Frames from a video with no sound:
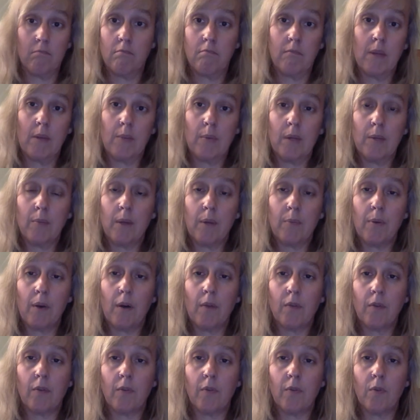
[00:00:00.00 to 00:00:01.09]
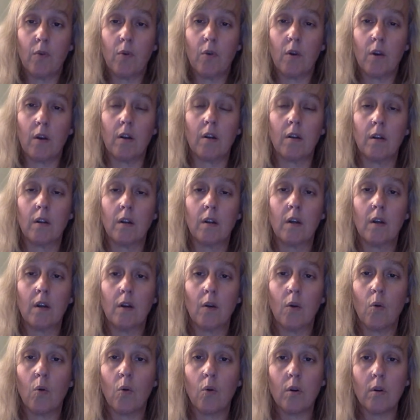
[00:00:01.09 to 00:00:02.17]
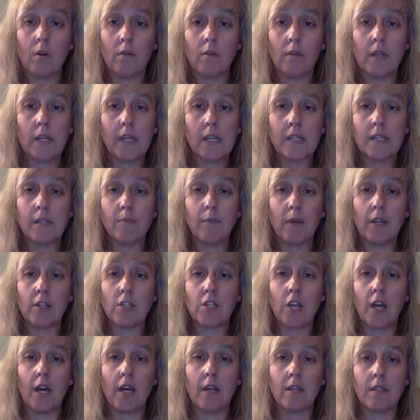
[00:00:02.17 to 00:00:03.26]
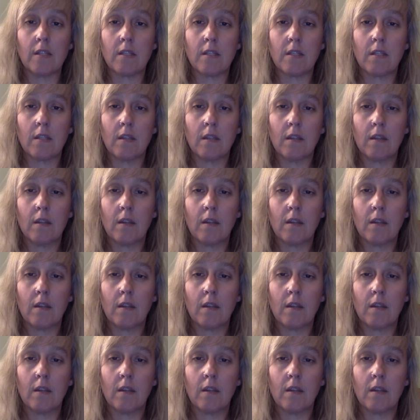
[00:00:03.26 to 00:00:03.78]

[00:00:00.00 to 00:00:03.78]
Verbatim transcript: maybe in my pelvic floor, or ease in my chest,